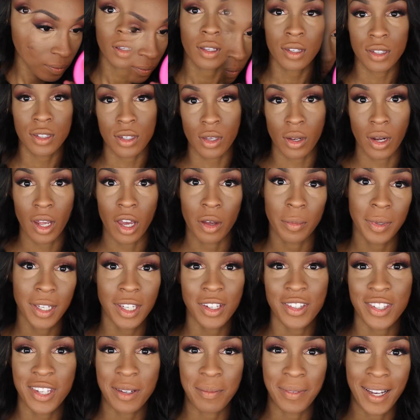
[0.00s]
So now I'll be
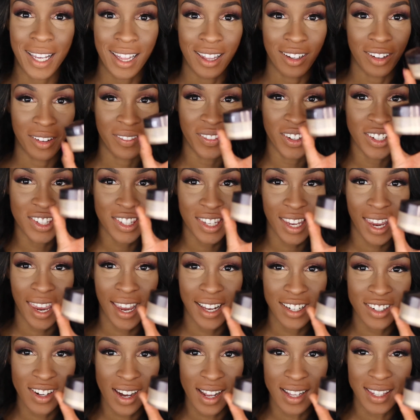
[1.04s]
using my Laura
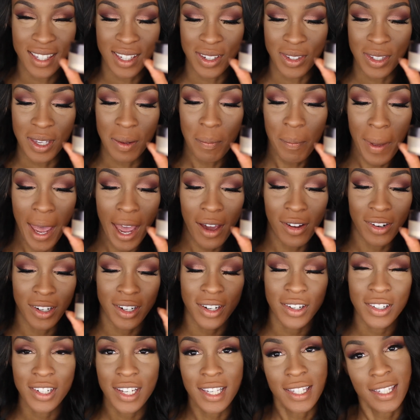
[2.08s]
Mercier Translucent
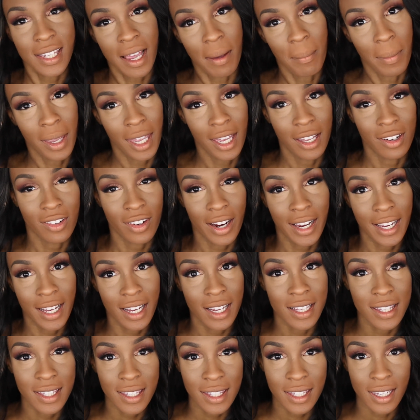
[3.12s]
Powder to set my under eye
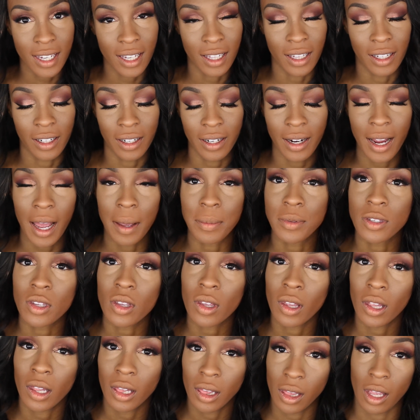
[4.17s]
concealer.
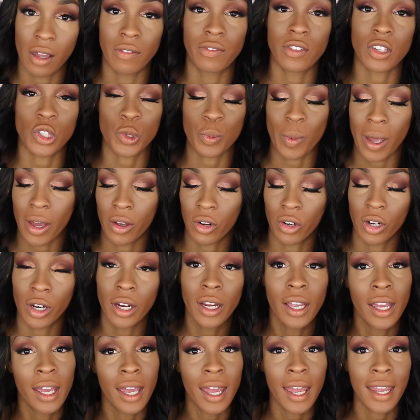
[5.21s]
Absolutely love this powder.
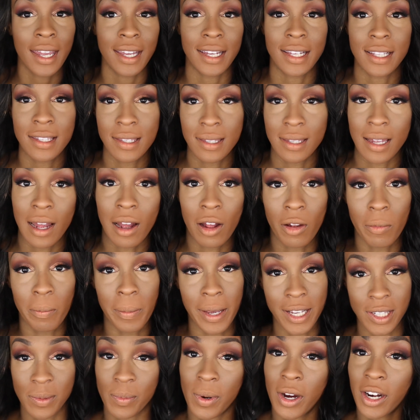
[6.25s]
Hands down
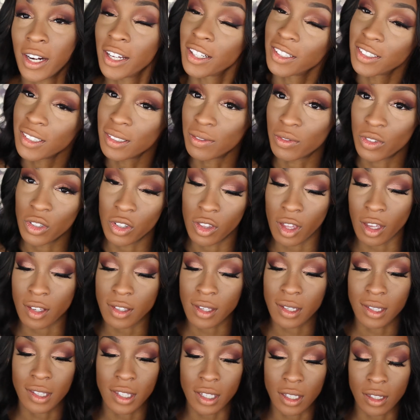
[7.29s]
best product of
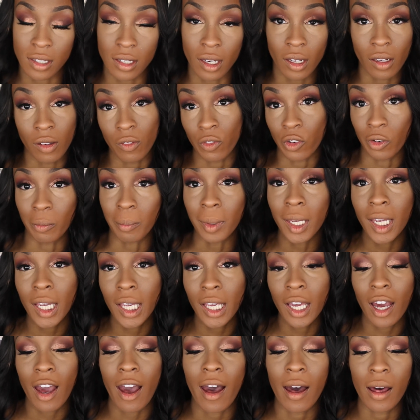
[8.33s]
2016 for
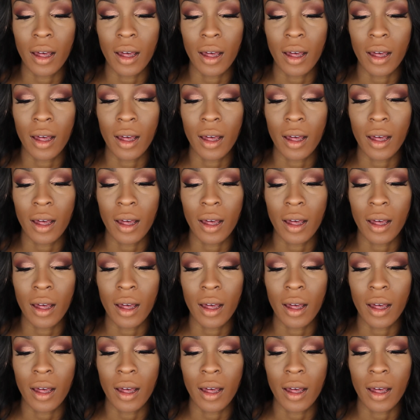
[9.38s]
me.